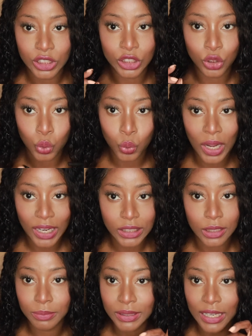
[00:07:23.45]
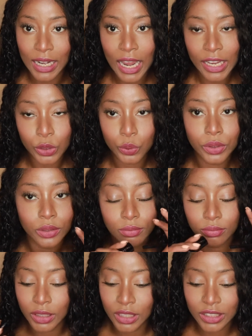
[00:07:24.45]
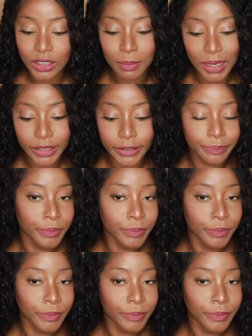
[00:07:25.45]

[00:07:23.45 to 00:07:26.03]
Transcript: These 2 items that I use, it doesn't matter.